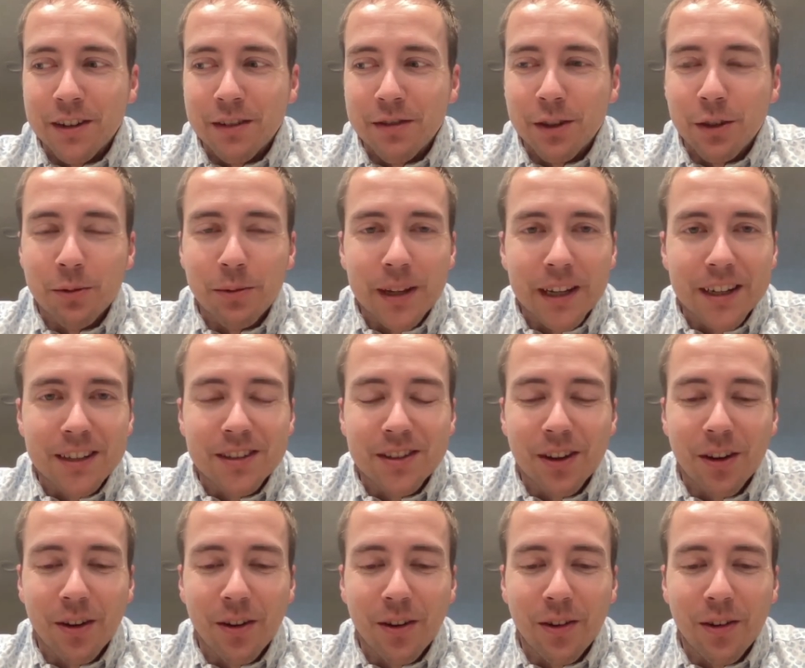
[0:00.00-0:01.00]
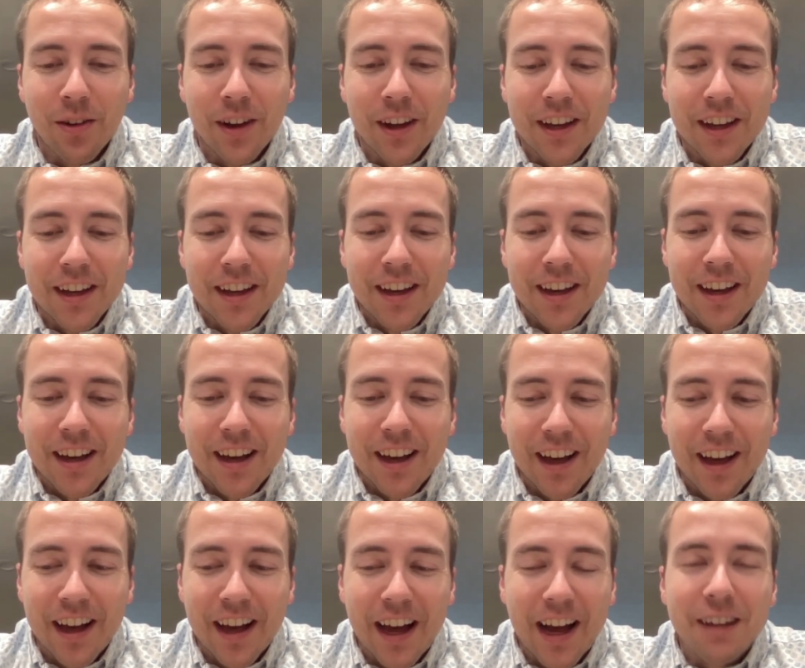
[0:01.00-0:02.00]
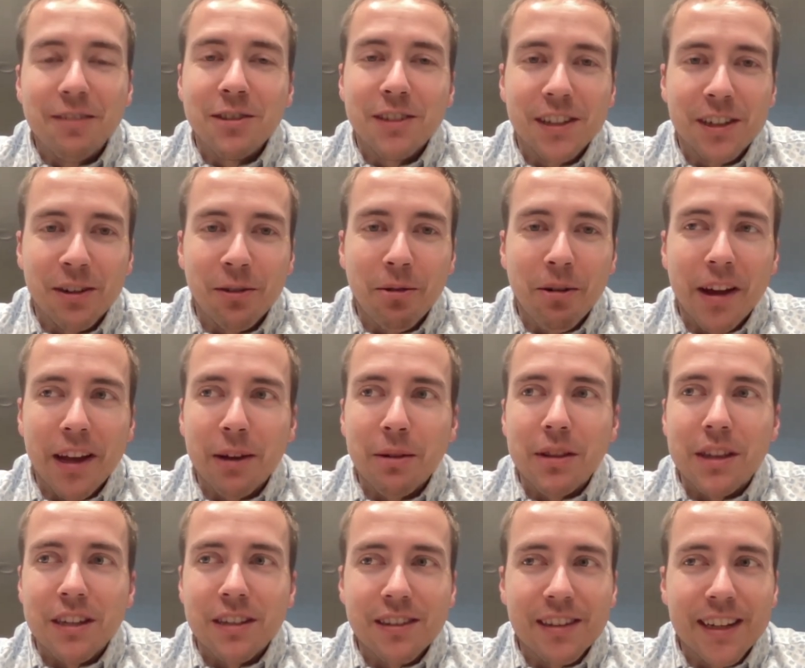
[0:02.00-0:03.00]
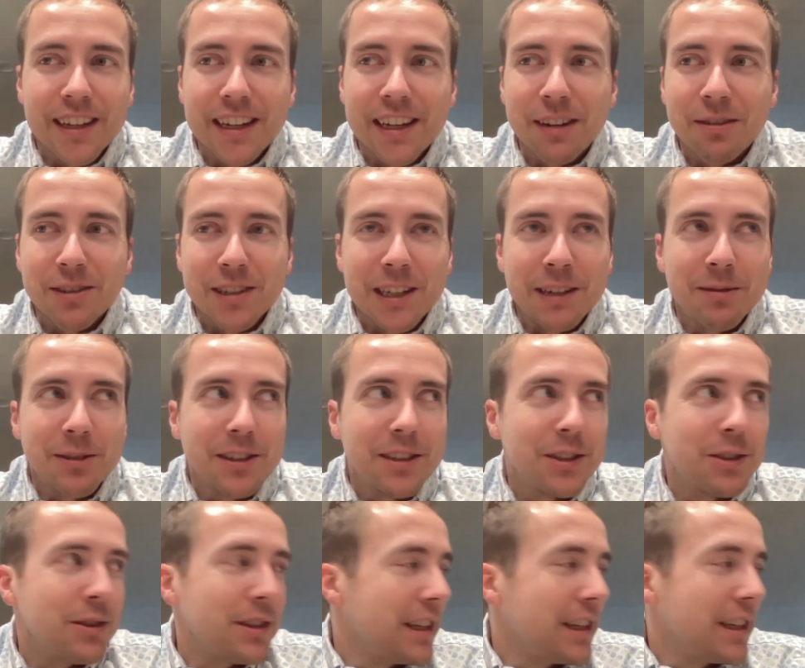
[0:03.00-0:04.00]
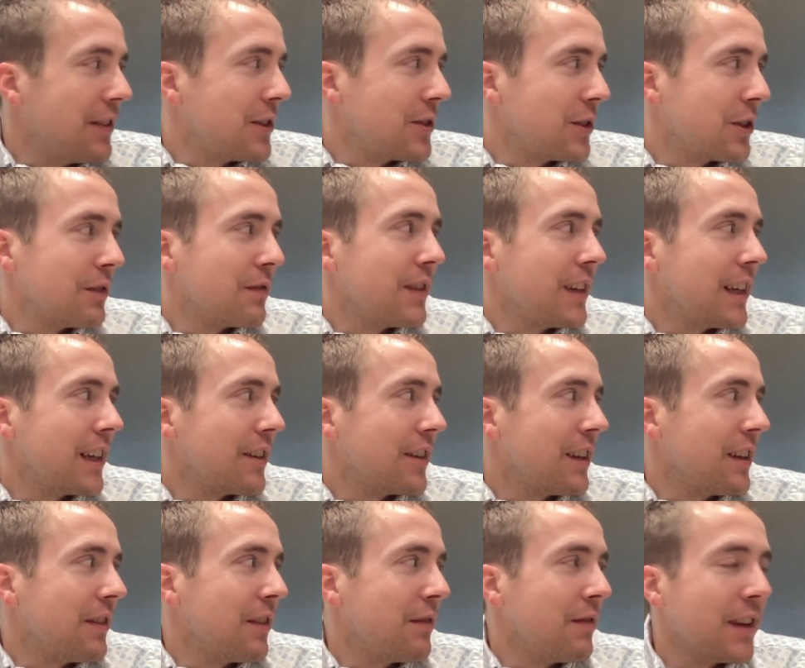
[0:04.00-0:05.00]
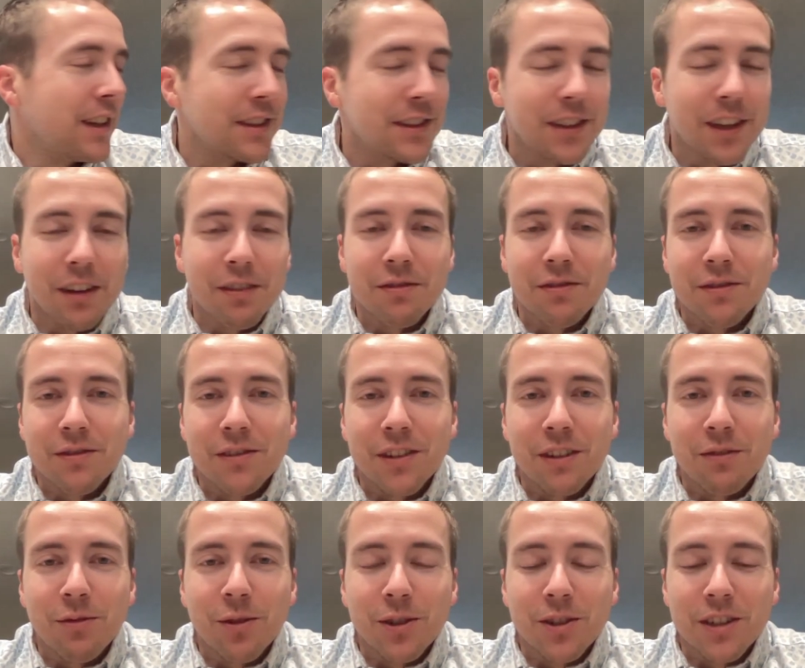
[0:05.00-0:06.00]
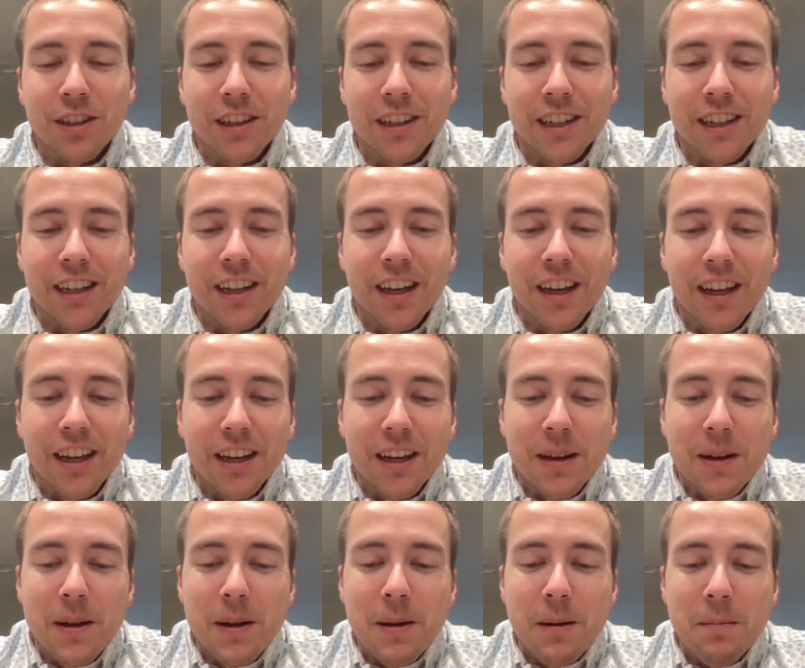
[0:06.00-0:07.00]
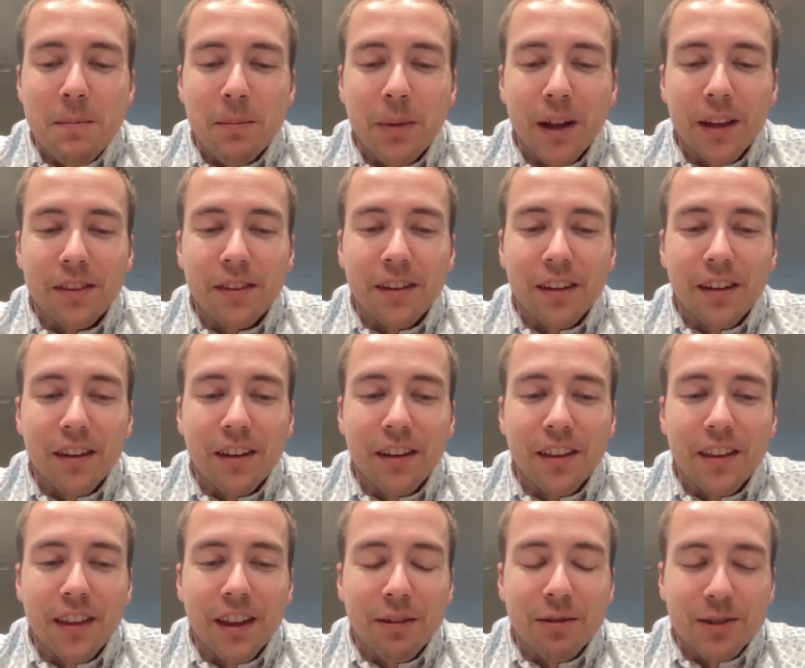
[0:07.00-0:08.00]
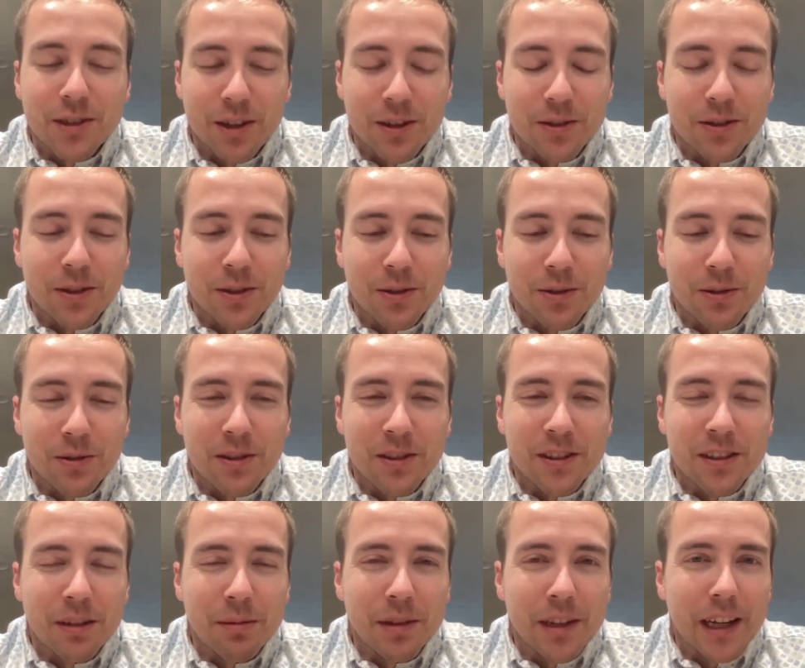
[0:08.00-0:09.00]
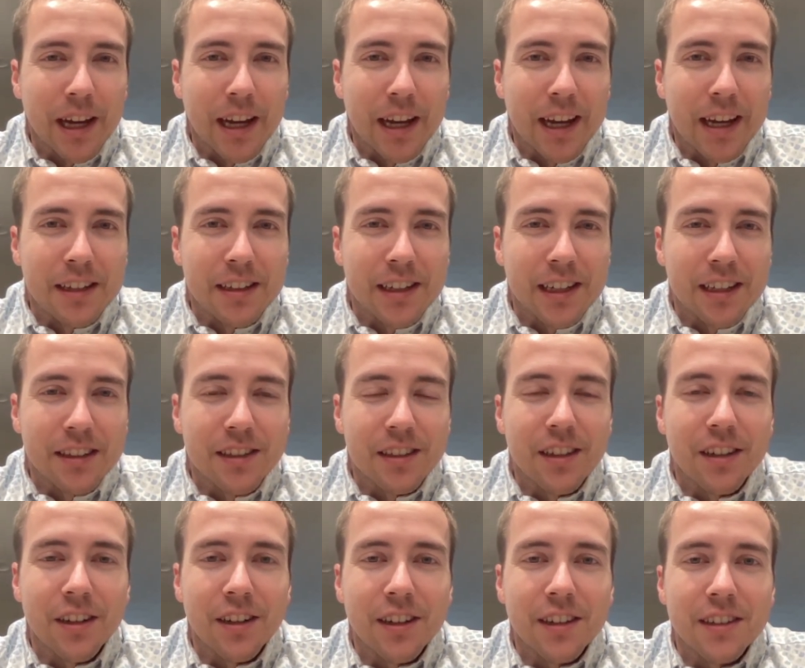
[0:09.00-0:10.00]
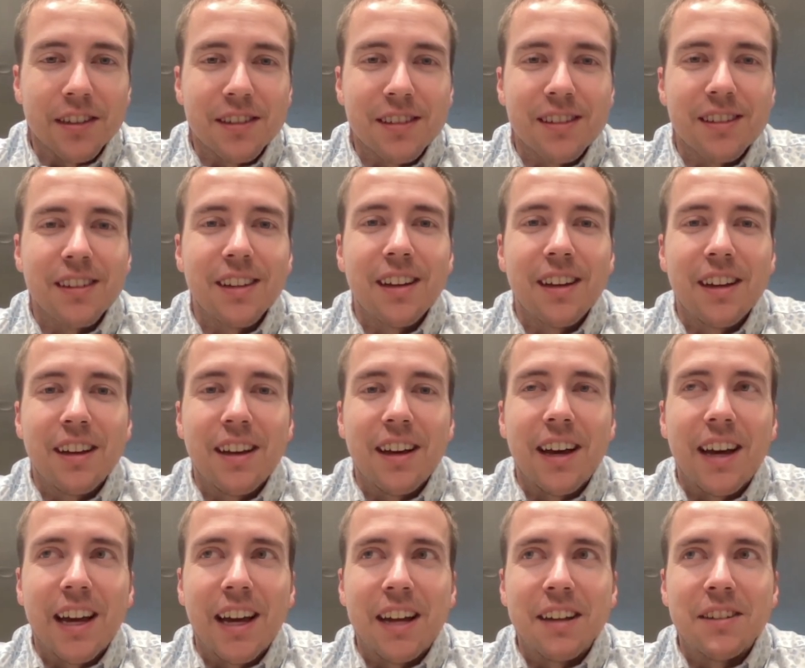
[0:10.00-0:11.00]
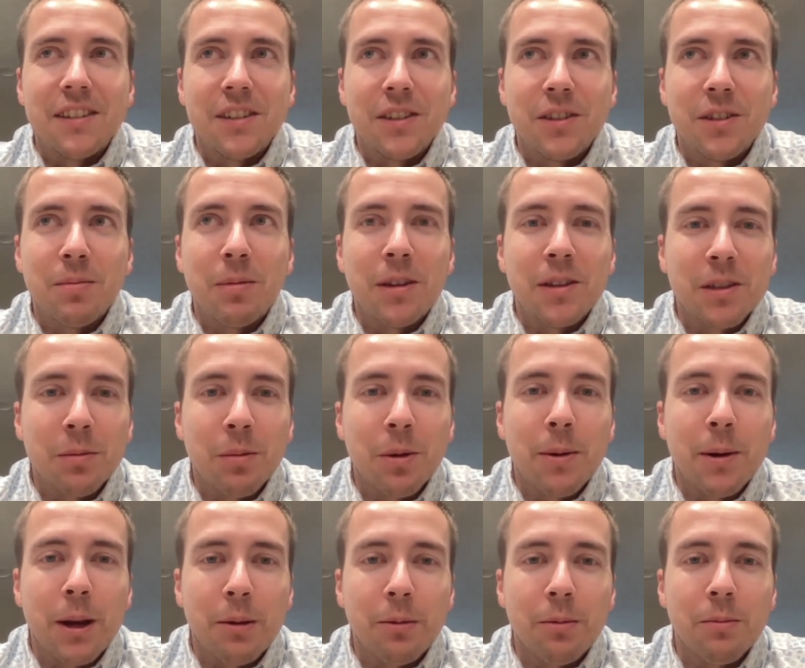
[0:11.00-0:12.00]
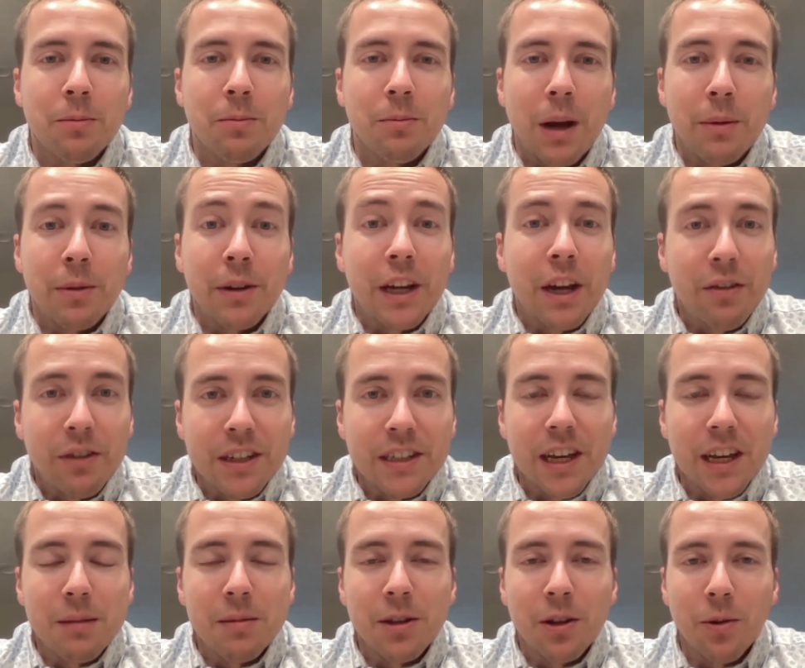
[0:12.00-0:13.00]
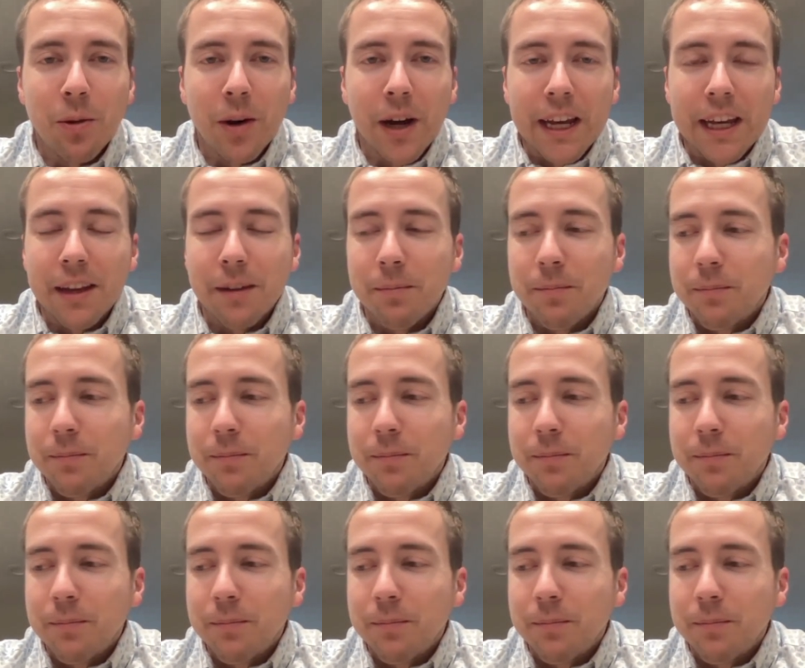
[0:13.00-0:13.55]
few weeks. So I was in Hawaii with a sling. I wasn't able to do any of the surfing or any of the fun stuff, unfortunately. But that was also something I had to consider, is I had to spend some of my recovery time in Hawaii.